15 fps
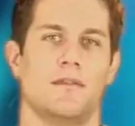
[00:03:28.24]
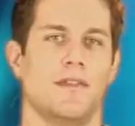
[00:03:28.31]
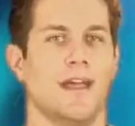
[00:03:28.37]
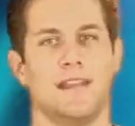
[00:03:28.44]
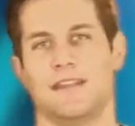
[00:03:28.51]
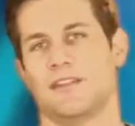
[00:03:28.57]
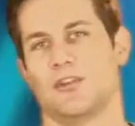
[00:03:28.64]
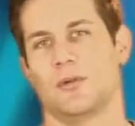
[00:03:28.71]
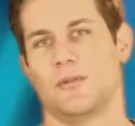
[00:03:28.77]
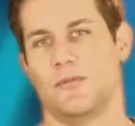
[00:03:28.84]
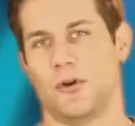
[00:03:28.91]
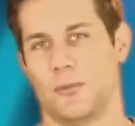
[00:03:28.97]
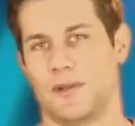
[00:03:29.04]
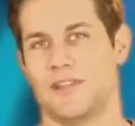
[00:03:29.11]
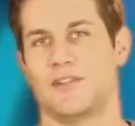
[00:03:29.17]
that didn't do it
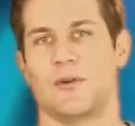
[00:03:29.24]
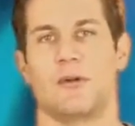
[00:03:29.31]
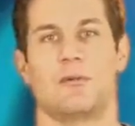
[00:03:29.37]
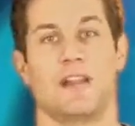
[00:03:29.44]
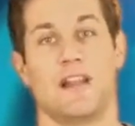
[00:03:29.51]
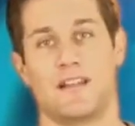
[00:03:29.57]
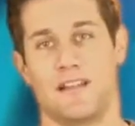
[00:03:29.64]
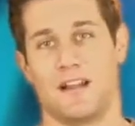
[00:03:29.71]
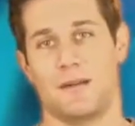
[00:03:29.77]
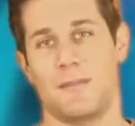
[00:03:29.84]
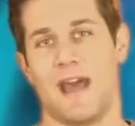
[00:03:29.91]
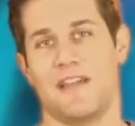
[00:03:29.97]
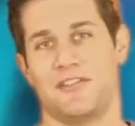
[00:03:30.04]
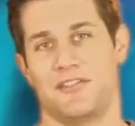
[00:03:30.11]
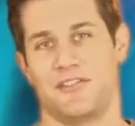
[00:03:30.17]
for me, so I went on and got a
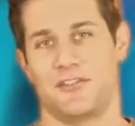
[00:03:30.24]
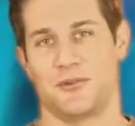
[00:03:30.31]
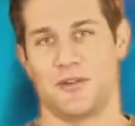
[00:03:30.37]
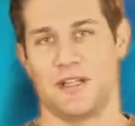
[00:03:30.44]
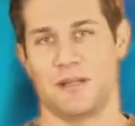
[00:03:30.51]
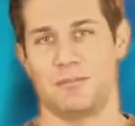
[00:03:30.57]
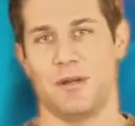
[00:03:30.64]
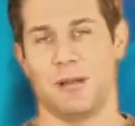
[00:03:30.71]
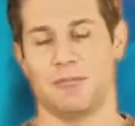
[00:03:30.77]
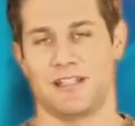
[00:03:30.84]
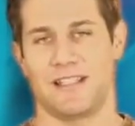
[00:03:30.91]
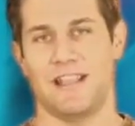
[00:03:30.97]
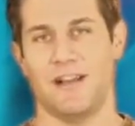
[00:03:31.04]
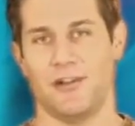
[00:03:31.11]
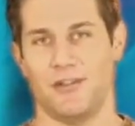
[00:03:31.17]
master's degree in
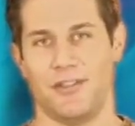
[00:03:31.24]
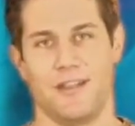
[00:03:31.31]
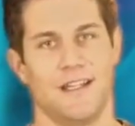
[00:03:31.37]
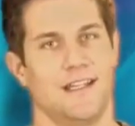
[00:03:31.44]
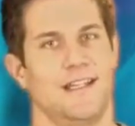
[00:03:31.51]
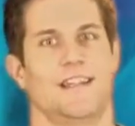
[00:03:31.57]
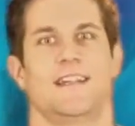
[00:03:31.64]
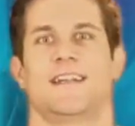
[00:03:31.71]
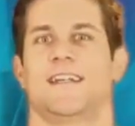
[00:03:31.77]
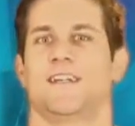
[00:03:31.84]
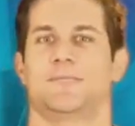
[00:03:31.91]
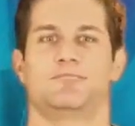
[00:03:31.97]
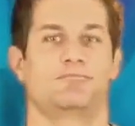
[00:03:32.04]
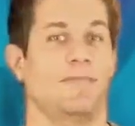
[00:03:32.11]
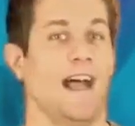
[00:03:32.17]
public health.
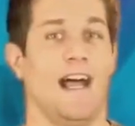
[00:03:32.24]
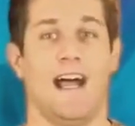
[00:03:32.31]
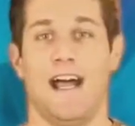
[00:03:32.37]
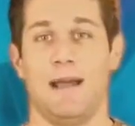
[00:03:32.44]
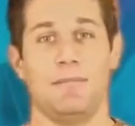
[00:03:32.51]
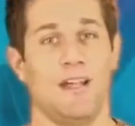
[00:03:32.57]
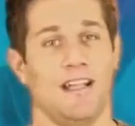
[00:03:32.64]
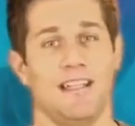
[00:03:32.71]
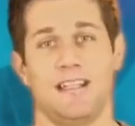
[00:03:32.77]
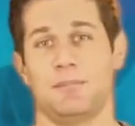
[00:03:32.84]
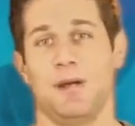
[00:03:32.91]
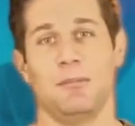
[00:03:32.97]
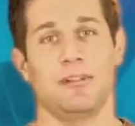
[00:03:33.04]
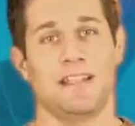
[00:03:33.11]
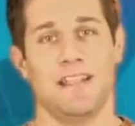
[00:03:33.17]
I'm not into
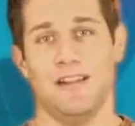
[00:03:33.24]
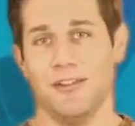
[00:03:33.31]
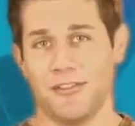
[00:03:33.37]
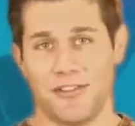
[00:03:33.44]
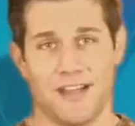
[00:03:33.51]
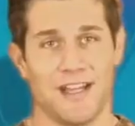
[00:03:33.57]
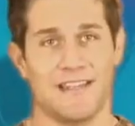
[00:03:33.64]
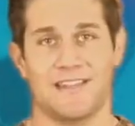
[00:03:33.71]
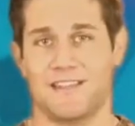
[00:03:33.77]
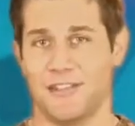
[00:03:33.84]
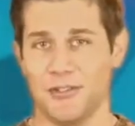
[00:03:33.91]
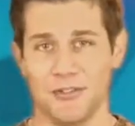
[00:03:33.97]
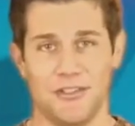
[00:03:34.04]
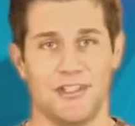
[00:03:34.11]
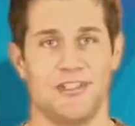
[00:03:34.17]
public health, and I
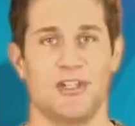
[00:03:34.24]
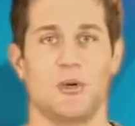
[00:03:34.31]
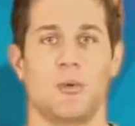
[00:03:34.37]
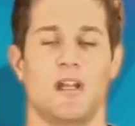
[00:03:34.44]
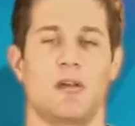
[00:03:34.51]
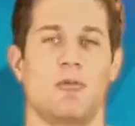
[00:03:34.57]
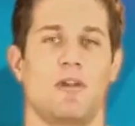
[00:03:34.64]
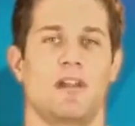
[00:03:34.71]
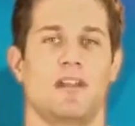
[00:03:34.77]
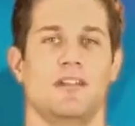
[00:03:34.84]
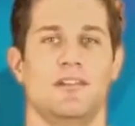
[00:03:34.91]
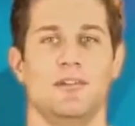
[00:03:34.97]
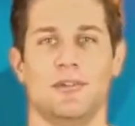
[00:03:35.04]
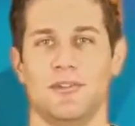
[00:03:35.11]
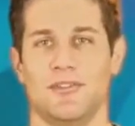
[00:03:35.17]
still didn't know what I wanted
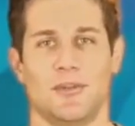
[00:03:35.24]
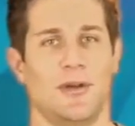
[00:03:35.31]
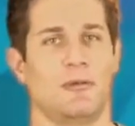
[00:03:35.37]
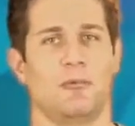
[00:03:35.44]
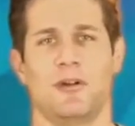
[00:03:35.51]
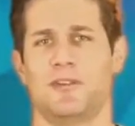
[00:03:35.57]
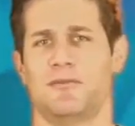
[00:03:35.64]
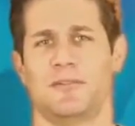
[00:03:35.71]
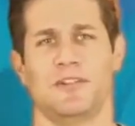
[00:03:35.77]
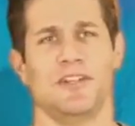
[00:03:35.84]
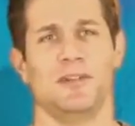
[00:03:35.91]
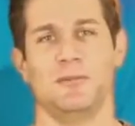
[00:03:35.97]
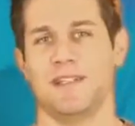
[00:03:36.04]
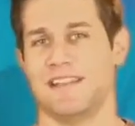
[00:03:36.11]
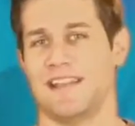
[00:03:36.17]
to do, so I worked for a
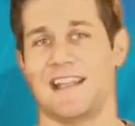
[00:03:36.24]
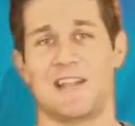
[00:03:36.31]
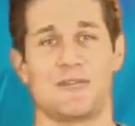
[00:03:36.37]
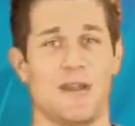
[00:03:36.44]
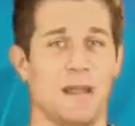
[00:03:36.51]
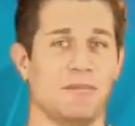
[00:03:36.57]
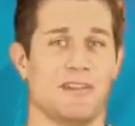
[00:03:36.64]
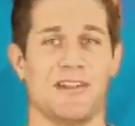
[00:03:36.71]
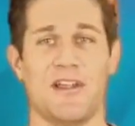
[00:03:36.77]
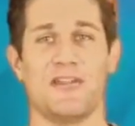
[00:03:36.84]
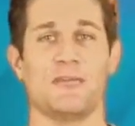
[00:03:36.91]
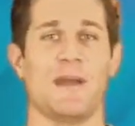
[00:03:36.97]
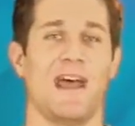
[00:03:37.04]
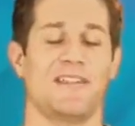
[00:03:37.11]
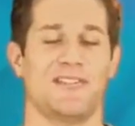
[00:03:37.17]
little bit, and then I grabbed
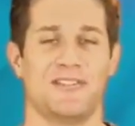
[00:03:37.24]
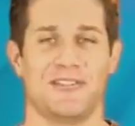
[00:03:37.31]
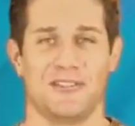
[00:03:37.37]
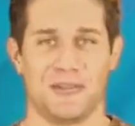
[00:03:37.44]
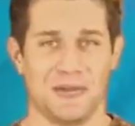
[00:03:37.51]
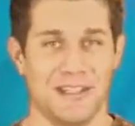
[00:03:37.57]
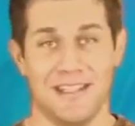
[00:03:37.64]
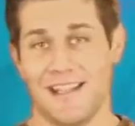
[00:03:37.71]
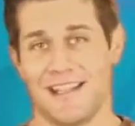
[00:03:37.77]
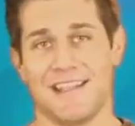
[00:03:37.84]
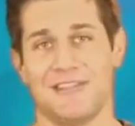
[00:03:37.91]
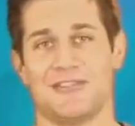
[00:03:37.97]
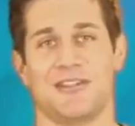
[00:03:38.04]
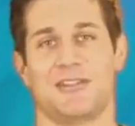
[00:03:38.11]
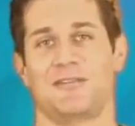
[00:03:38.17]
another master's degree, I
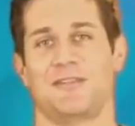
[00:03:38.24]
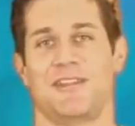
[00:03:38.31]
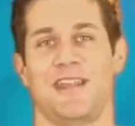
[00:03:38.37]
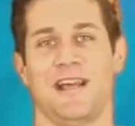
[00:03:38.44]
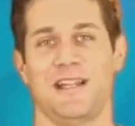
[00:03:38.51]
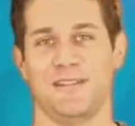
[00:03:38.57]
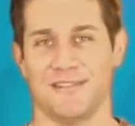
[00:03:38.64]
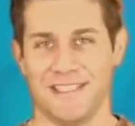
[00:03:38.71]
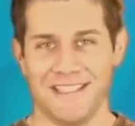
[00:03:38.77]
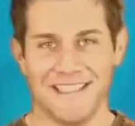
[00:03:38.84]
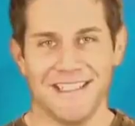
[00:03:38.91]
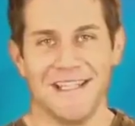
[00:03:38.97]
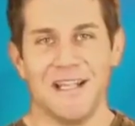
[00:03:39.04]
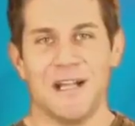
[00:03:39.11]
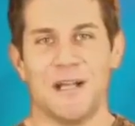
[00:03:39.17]
guess just for the hell of
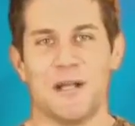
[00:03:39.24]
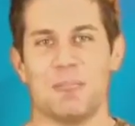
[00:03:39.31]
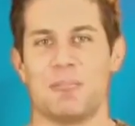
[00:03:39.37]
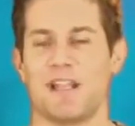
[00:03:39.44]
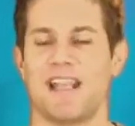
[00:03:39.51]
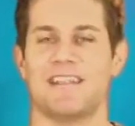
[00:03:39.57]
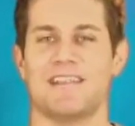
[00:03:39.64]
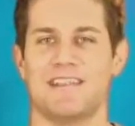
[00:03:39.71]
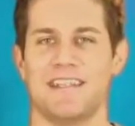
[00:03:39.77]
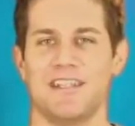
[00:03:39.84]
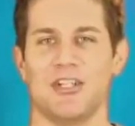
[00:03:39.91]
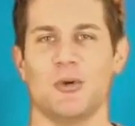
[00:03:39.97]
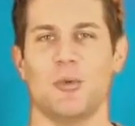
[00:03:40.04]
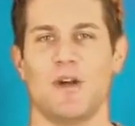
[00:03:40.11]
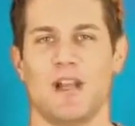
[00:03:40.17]
it, but I just
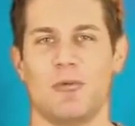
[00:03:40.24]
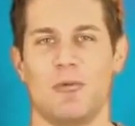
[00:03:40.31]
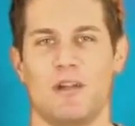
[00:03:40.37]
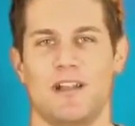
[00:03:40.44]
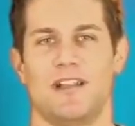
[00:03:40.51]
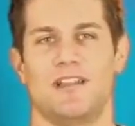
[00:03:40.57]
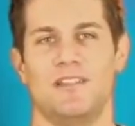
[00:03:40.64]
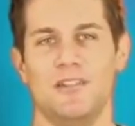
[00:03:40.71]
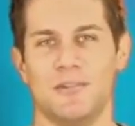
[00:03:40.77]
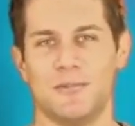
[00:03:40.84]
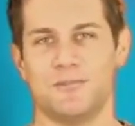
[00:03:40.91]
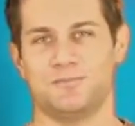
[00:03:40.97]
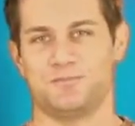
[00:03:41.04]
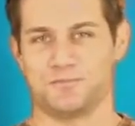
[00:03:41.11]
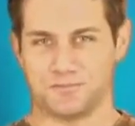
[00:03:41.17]
didn't know what I wanted to do.